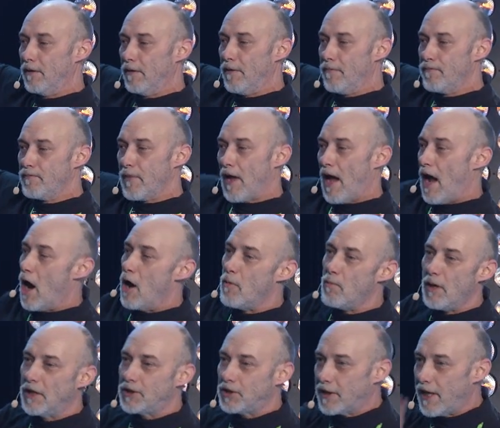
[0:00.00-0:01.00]
How
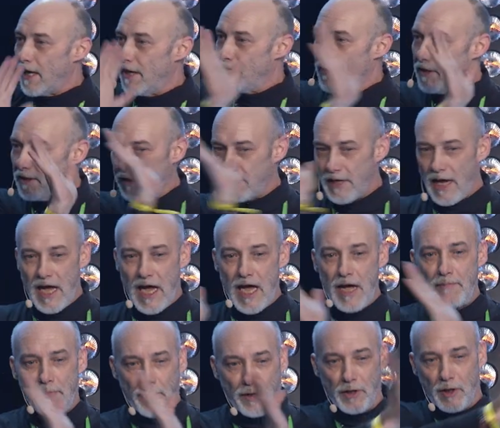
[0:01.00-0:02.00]
much can this A
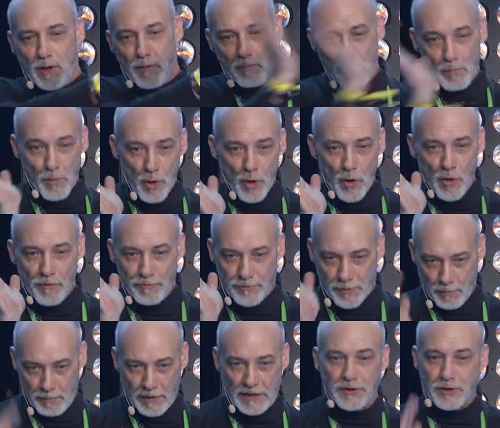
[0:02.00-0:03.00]
pillar move to be
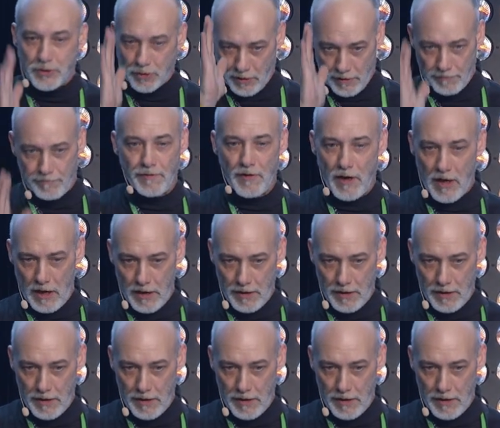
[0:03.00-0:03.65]
certified?